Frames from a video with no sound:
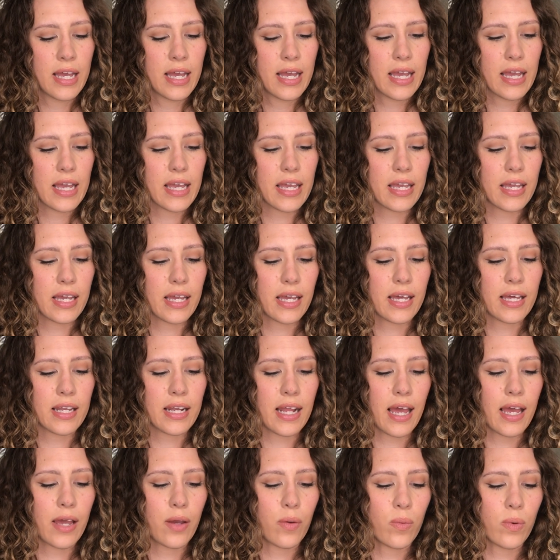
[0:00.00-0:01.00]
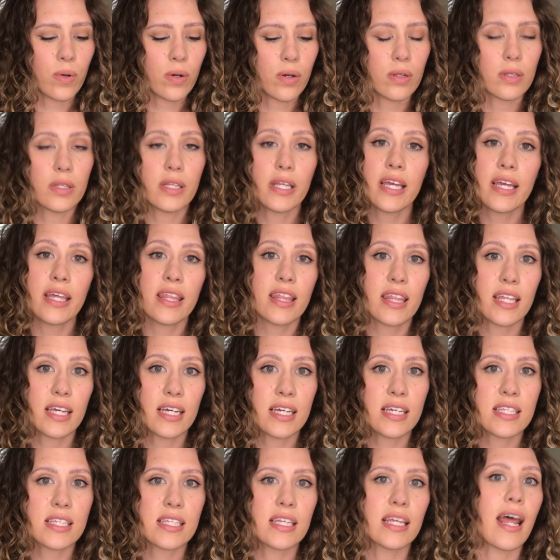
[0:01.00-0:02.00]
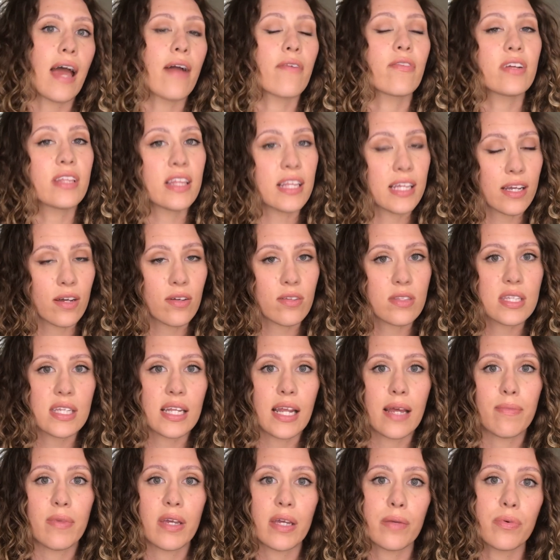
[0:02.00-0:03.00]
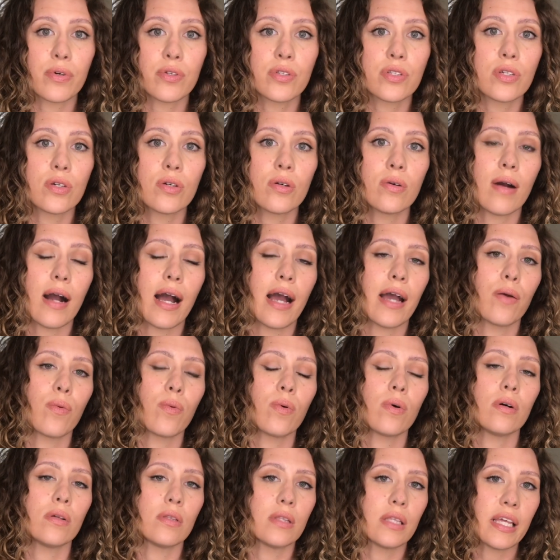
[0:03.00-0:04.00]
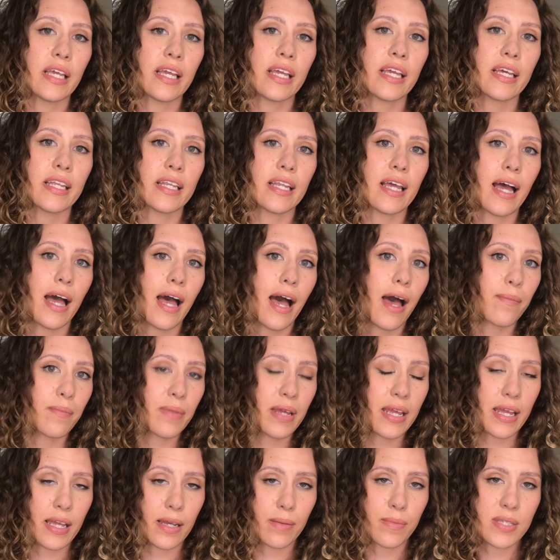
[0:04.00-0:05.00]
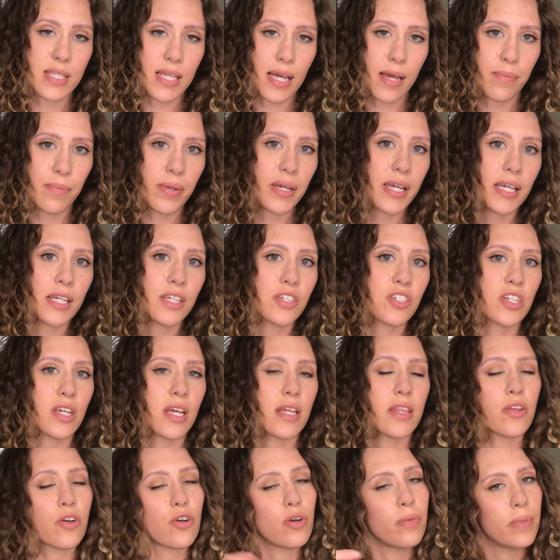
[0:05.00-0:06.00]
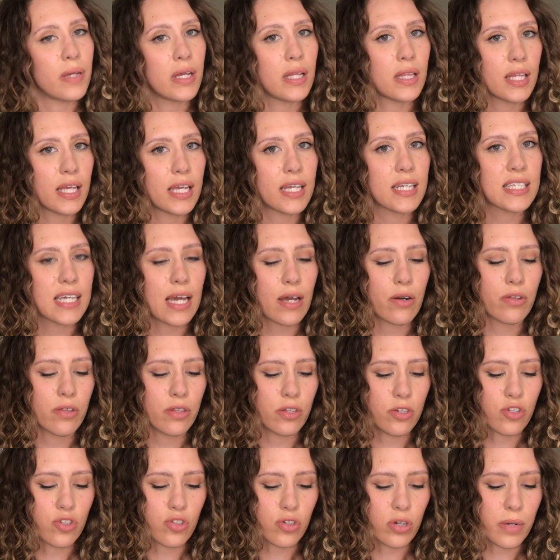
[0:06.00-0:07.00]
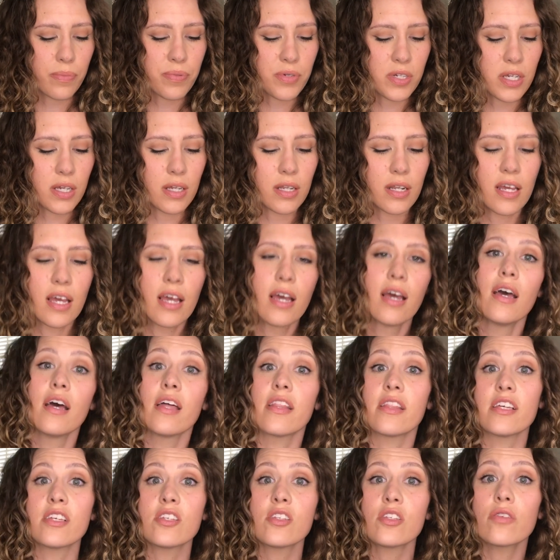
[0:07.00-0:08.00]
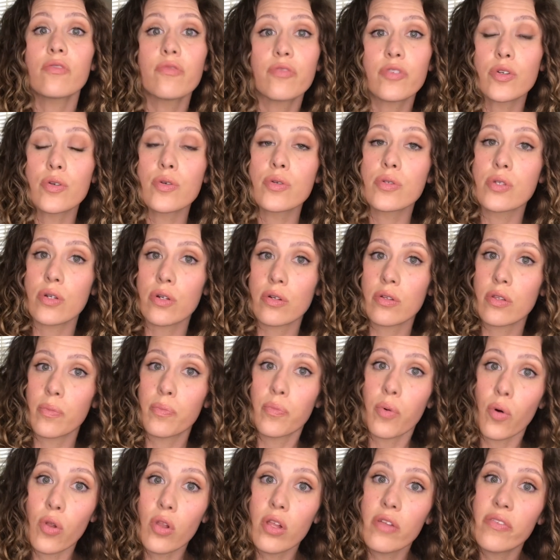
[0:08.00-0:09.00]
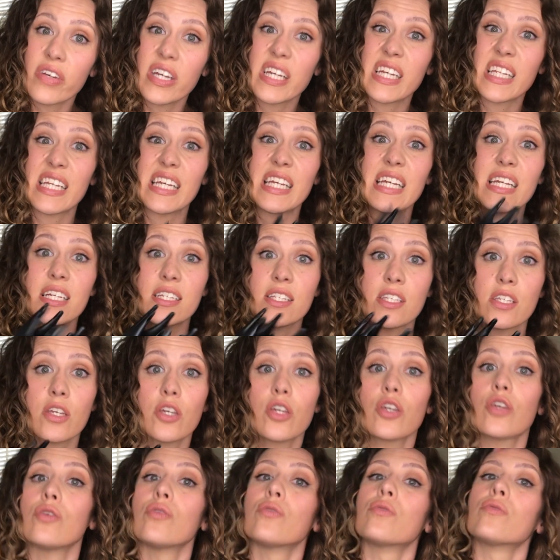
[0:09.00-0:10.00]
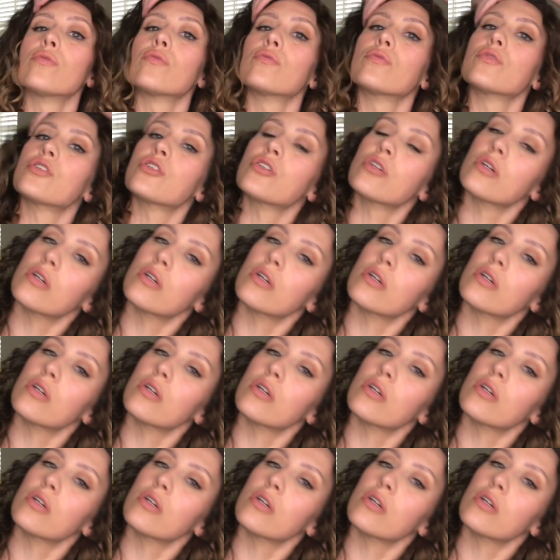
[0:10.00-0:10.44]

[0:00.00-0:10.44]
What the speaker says: and I will link this and everything else that I'm able to. I will link it on my Amazon page, and there will be a link down in the description. This diffuser, the bowl of it is huge.